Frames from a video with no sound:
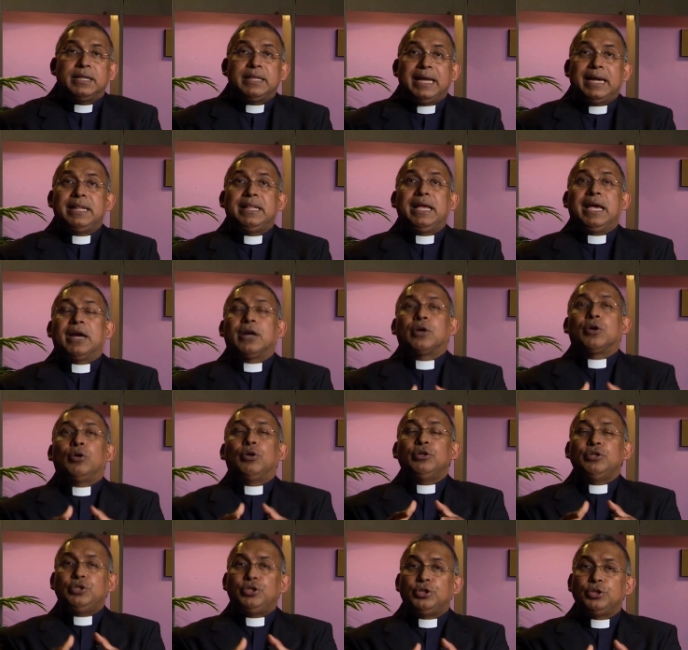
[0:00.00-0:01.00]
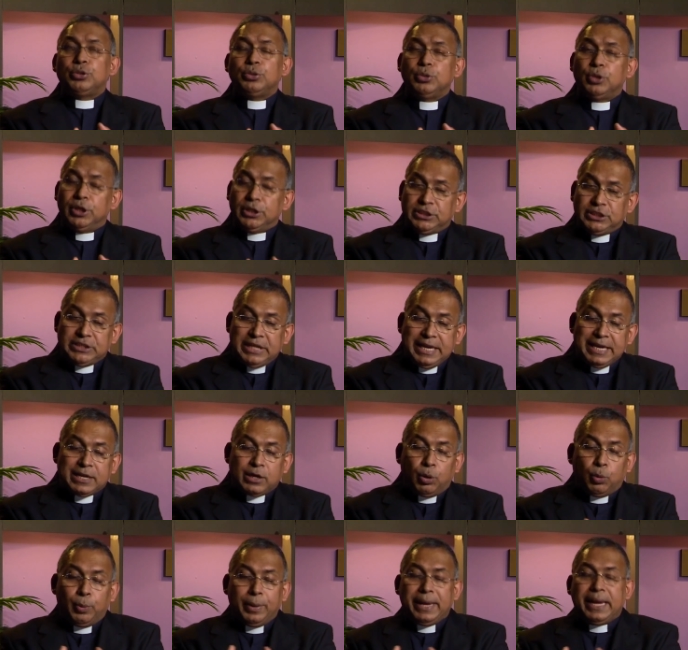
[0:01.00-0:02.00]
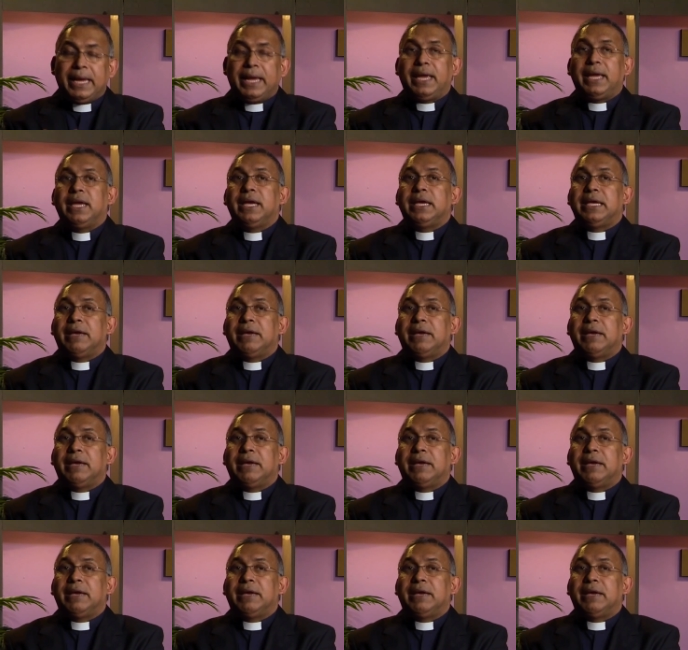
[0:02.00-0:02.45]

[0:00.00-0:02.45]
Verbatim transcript: that they are going to take away